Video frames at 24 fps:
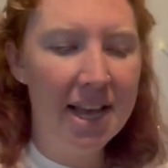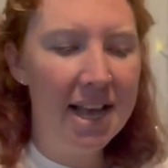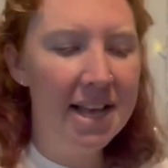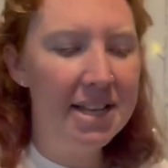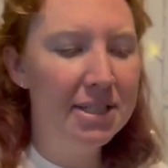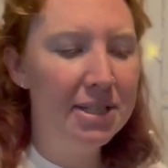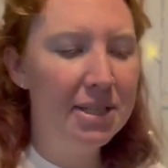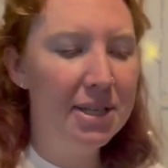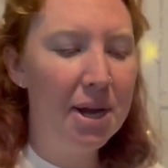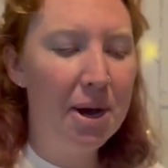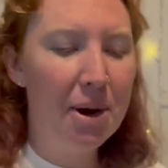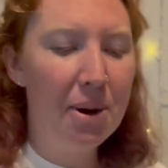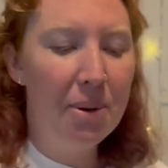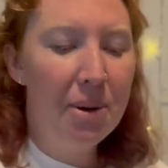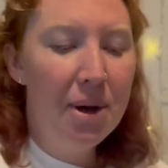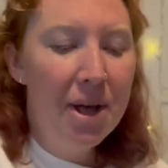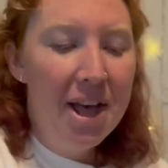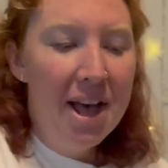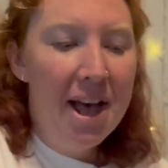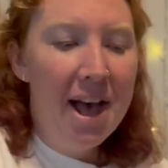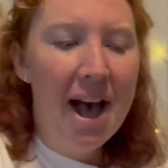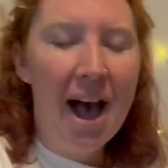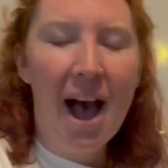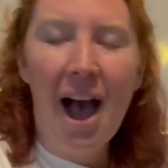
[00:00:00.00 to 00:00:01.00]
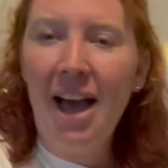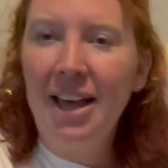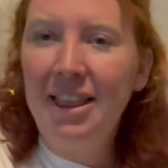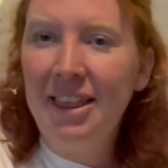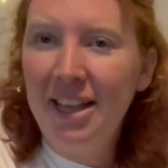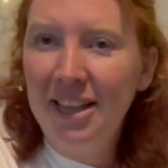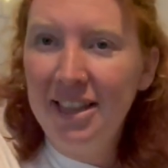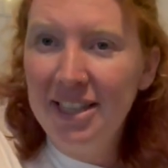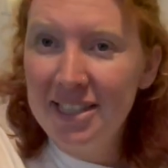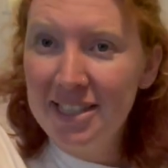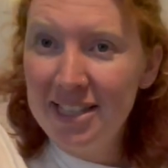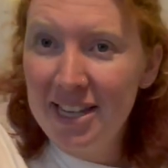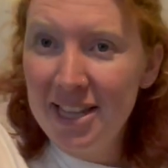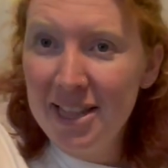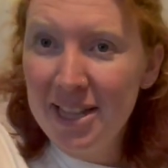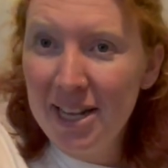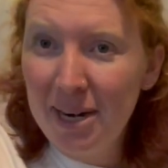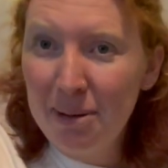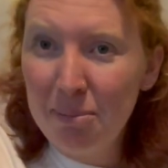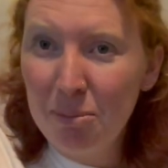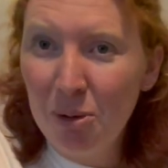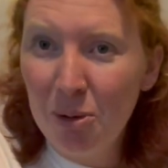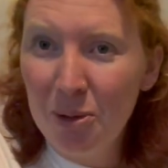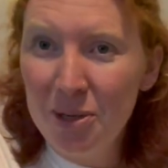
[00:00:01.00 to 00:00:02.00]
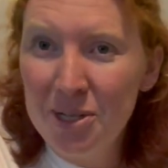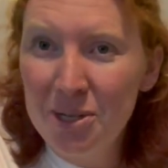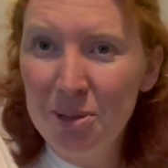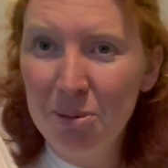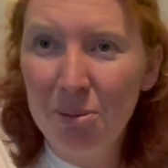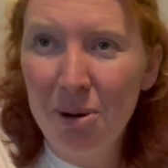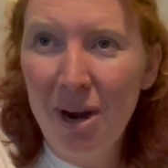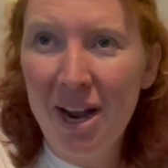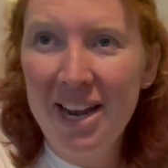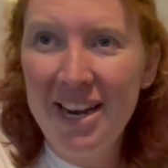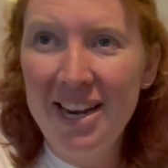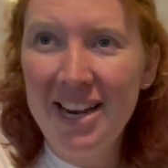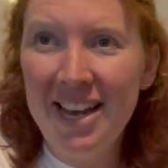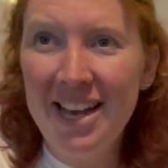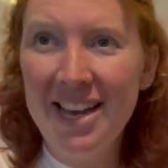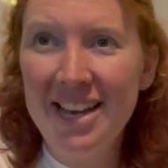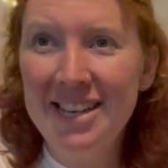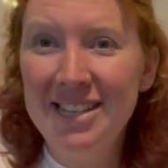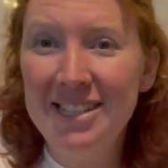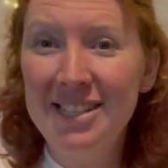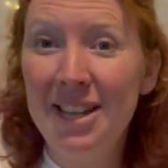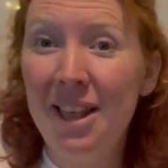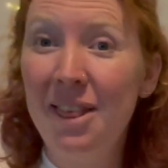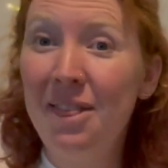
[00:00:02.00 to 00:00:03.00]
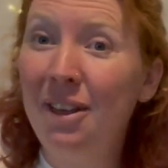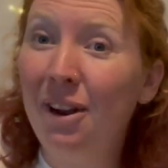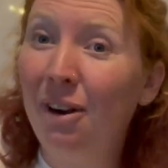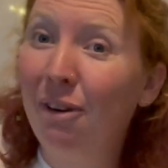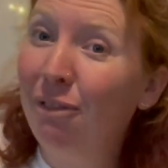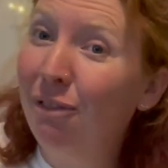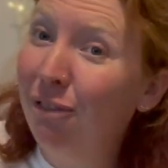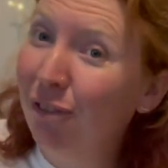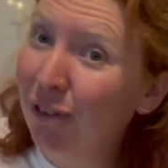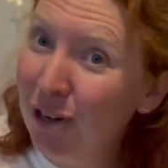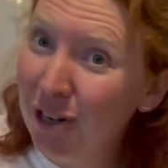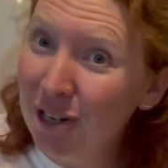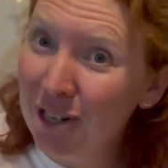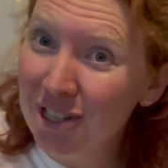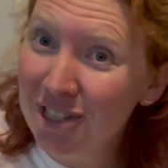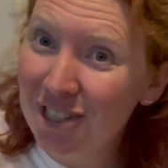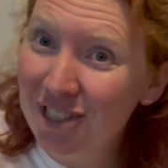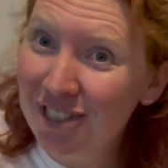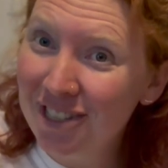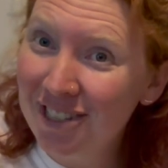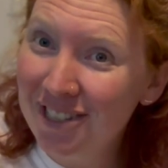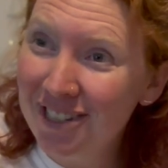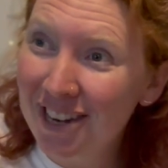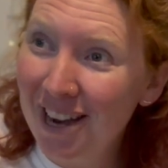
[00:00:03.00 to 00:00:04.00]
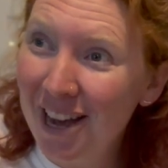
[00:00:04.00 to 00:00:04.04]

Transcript: And so I think the scene that I'm going to write is their first